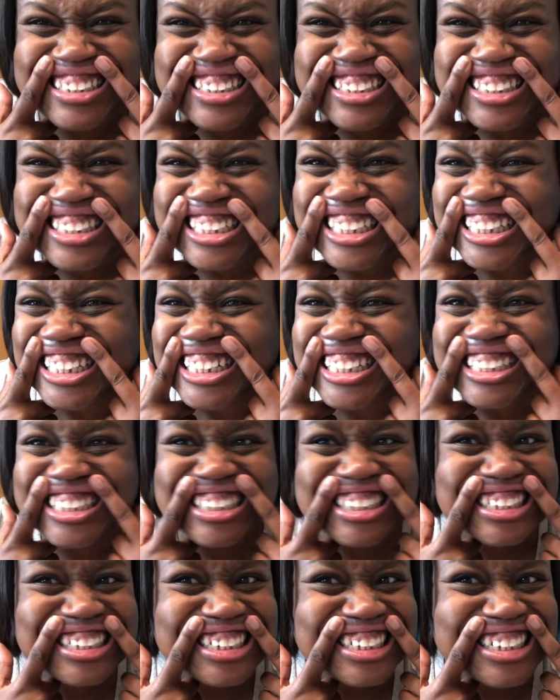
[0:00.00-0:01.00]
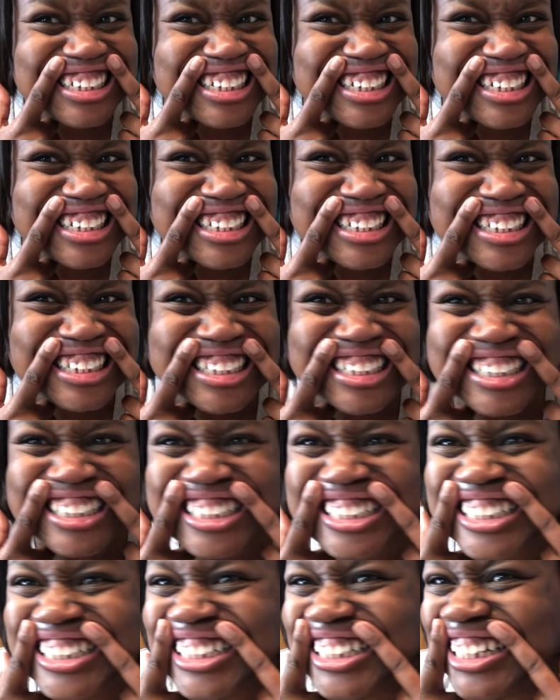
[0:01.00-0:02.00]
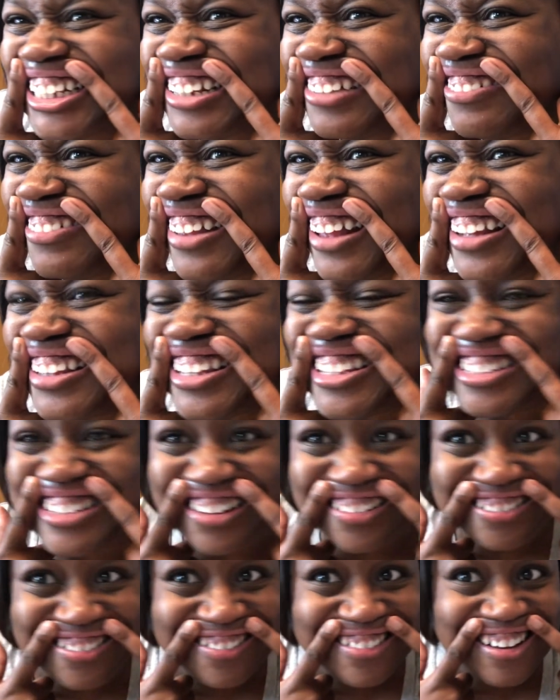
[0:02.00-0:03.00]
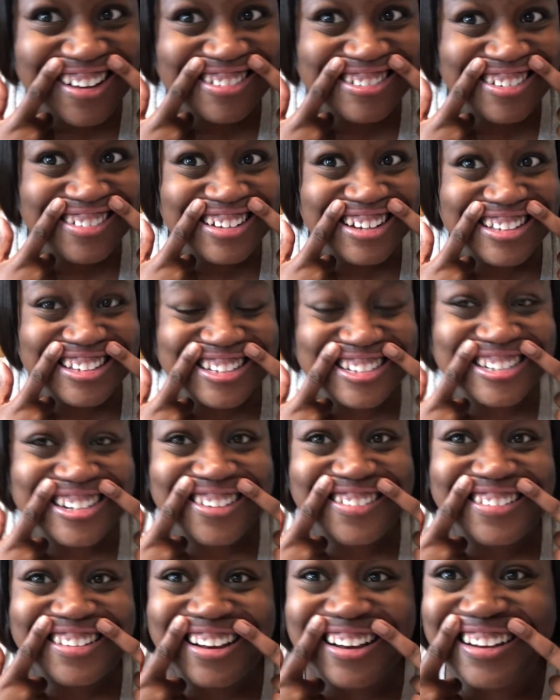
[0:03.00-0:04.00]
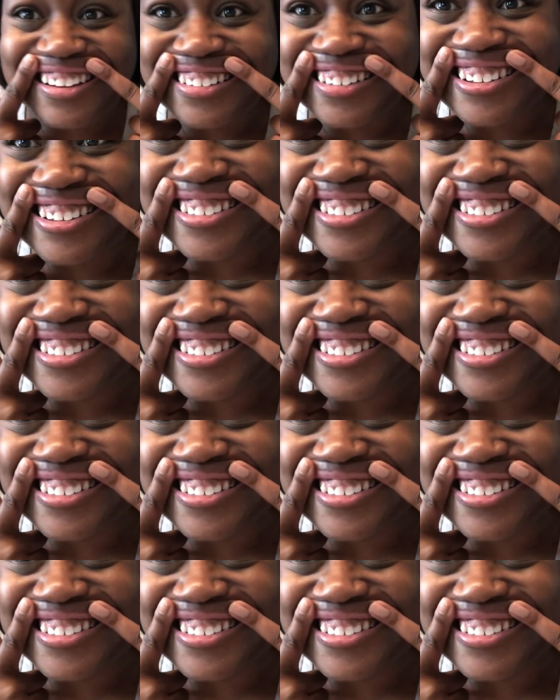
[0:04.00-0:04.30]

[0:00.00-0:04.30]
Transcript: See, look. I feel like this the only way I was gonna get to show y'all.